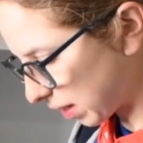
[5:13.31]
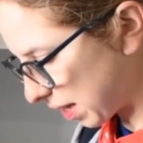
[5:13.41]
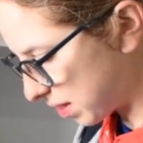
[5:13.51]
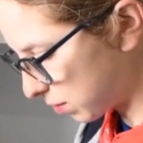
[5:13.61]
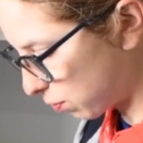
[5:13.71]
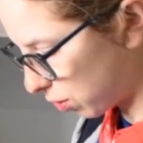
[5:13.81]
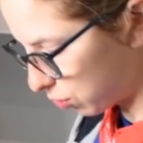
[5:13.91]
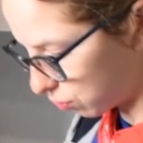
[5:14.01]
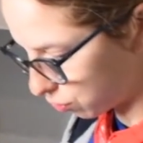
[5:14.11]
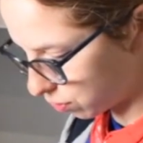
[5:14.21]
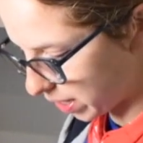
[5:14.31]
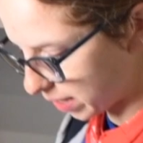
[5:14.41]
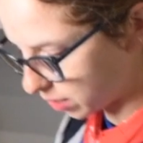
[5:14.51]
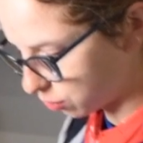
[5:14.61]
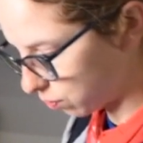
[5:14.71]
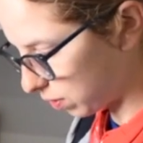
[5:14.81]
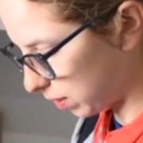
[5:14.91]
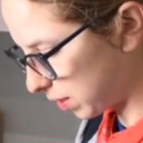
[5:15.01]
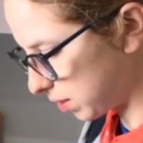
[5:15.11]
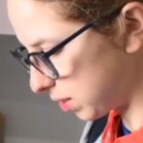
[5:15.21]
At this point you should add it to the
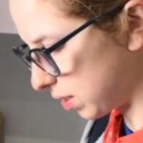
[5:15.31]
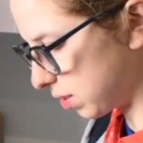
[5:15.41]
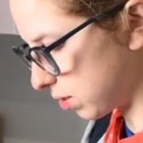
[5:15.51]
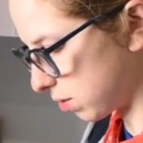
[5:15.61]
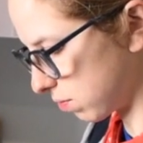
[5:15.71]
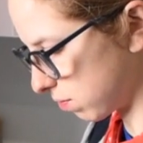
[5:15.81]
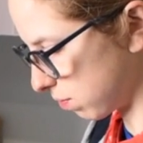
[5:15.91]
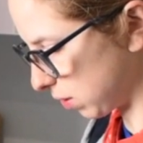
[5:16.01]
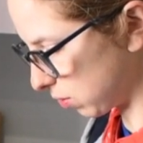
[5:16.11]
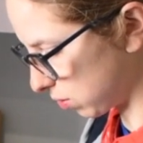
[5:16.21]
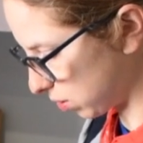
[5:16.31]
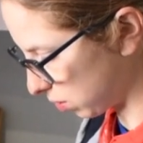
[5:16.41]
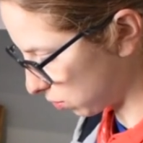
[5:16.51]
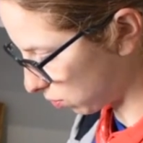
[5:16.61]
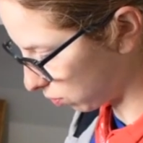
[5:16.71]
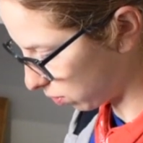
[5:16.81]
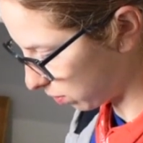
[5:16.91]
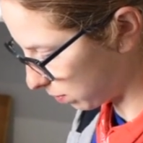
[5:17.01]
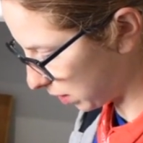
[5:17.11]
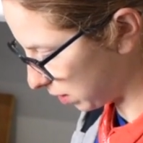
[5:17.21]
linseeds because it's not going
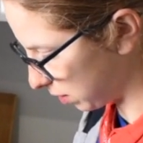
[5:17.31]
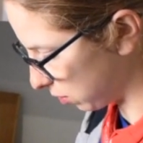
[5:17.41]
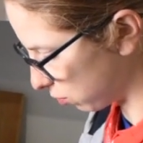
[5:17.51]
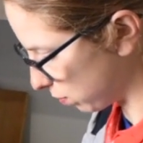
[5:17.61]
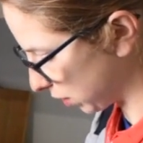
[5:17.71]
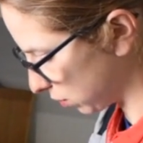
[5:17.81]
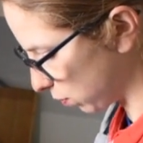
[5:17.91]
to be easy to mix